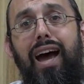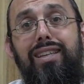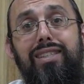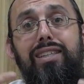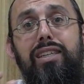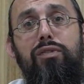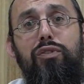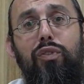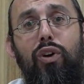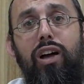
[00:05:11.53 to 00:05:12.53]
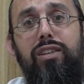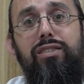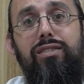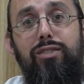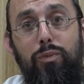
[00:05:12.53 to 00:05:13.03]
as a gift for
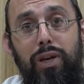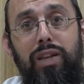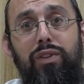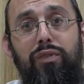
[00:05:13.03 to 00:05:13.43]
us to benefit